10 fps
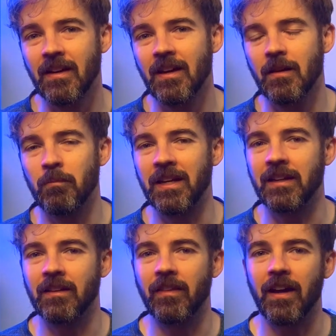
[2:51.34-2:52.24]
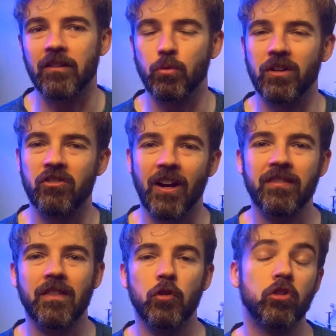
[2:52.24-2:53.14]
meaning that to
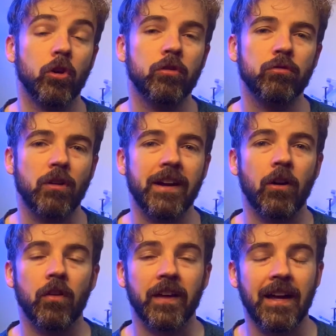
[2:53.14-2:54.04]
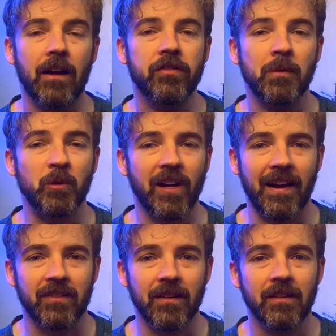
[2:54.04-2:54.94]
adjust the dose rate on the calcium
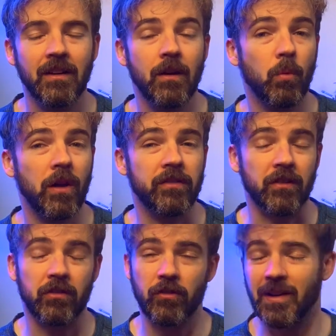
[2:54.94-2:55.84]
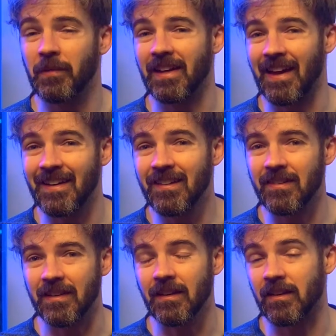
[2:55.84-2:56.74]
reactor, whilst extremely
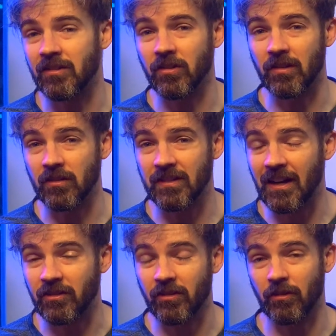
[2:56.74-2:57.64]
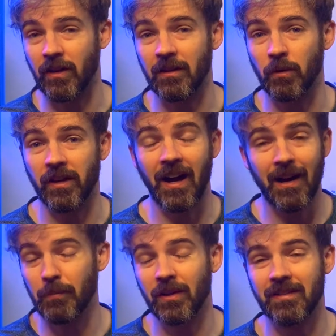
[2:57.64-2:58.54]
easy, it's just a touch screen with an
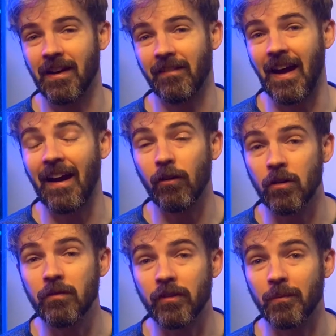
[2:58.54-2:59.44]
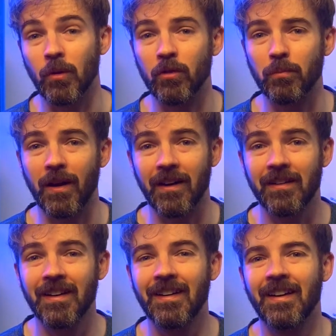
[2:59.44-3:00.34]
up and a down arrow for the most part,
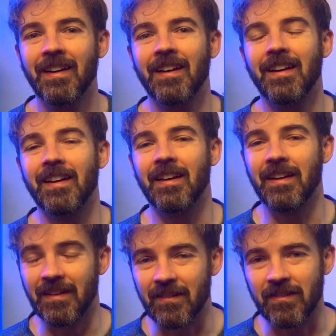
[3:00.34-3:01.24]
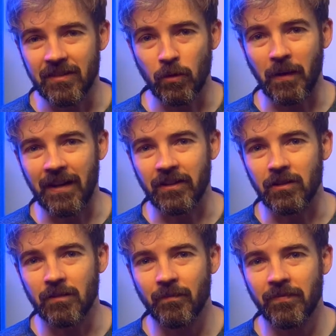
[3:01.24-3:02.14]
it is still
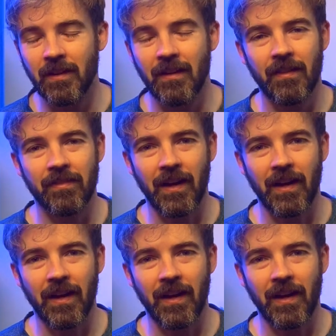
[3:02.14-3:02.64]
manual. That